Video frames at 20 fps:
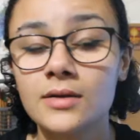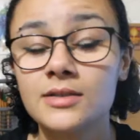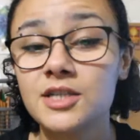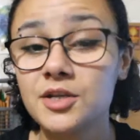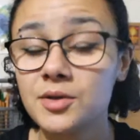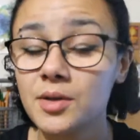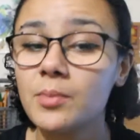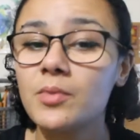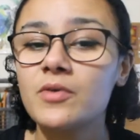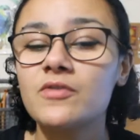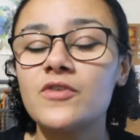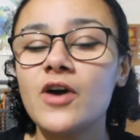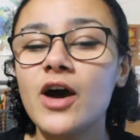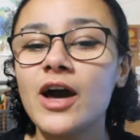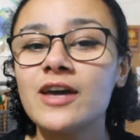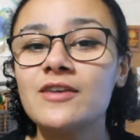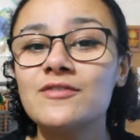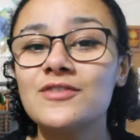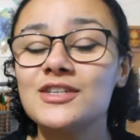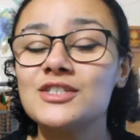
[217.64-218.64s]
Tip number
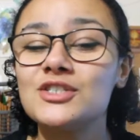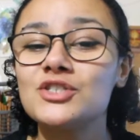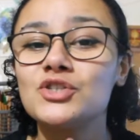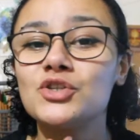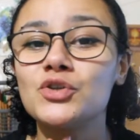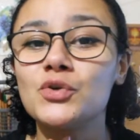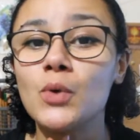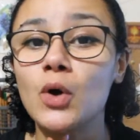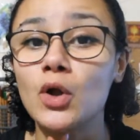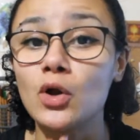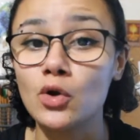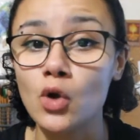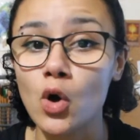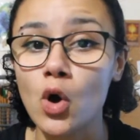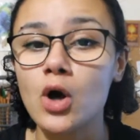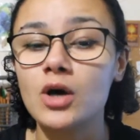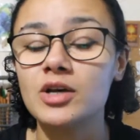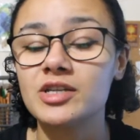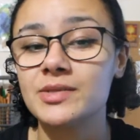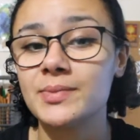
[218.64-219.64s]
5 is to
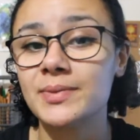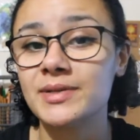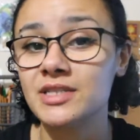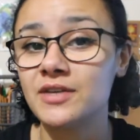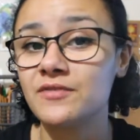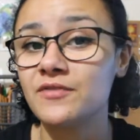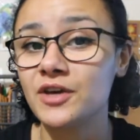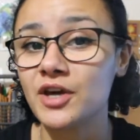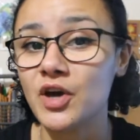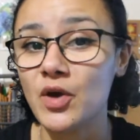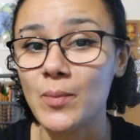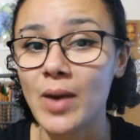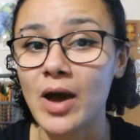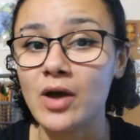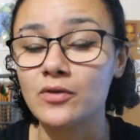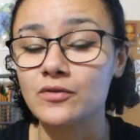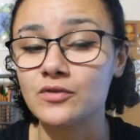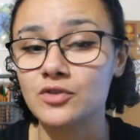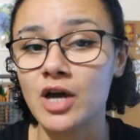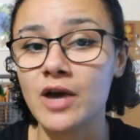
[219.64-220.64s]
allot a specific
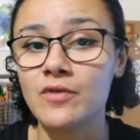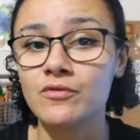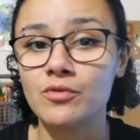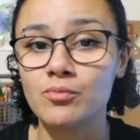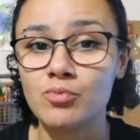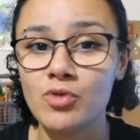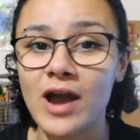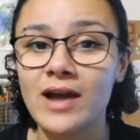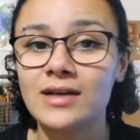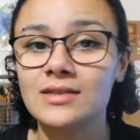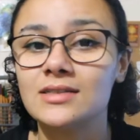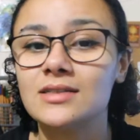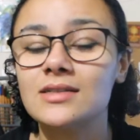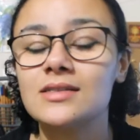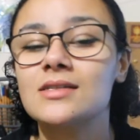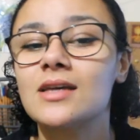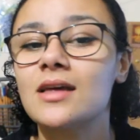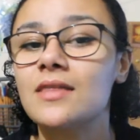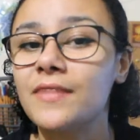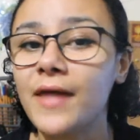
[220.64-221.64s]
amount of time to
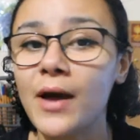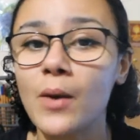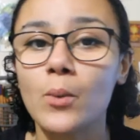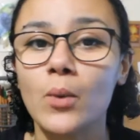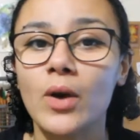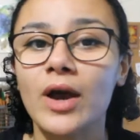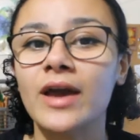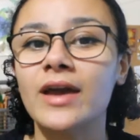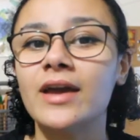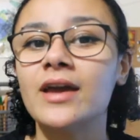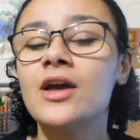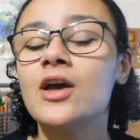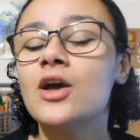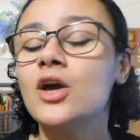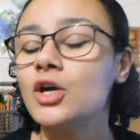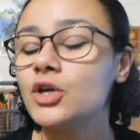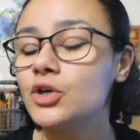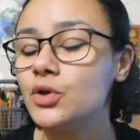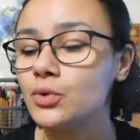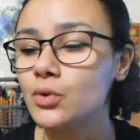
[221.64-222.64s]
practice, and that way
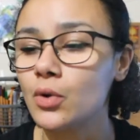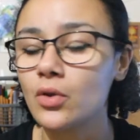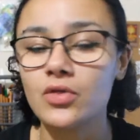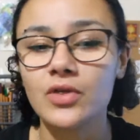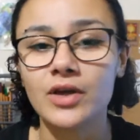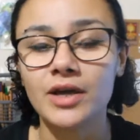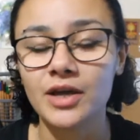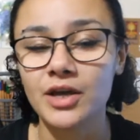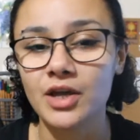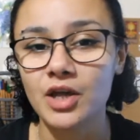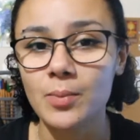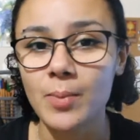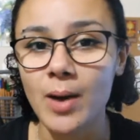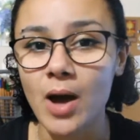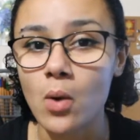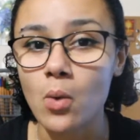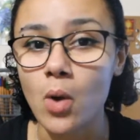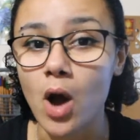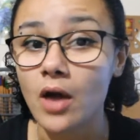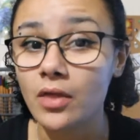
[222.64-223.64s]
you're not thinking
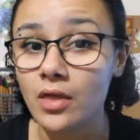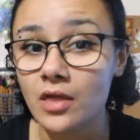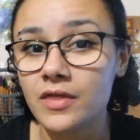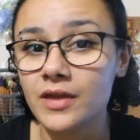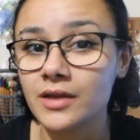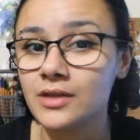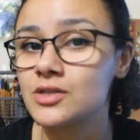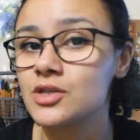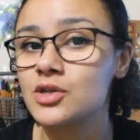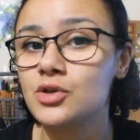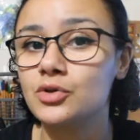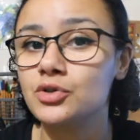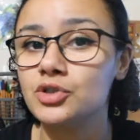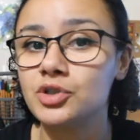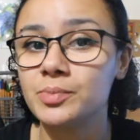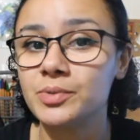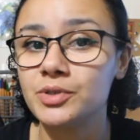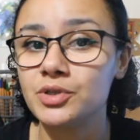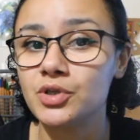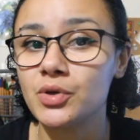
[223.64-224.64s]
about other things that you
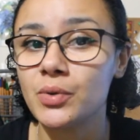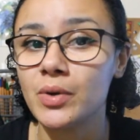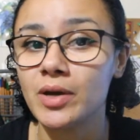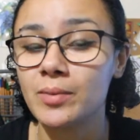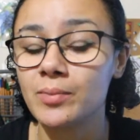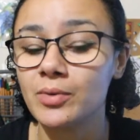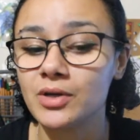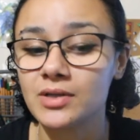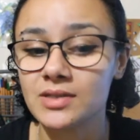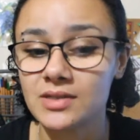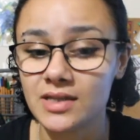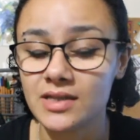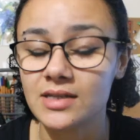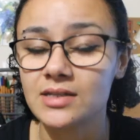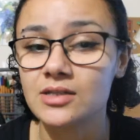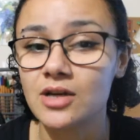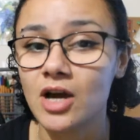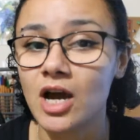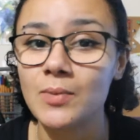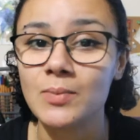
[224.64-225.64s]
should be doing because
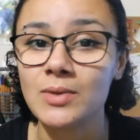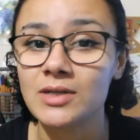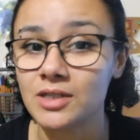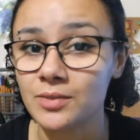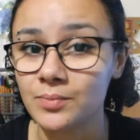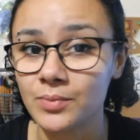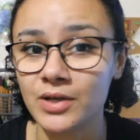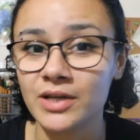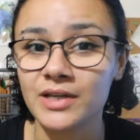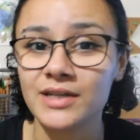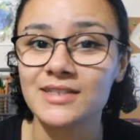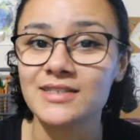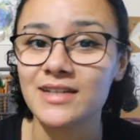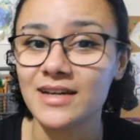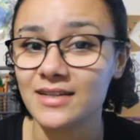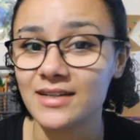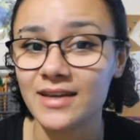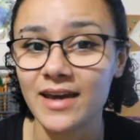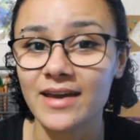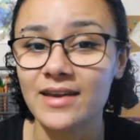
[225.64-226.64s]
this time is completely
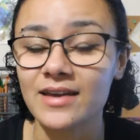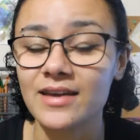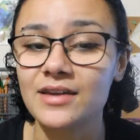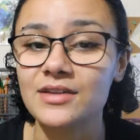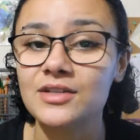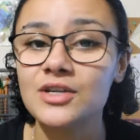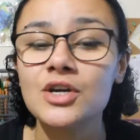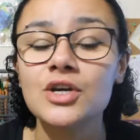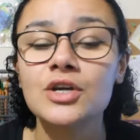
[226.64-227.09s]
dedicated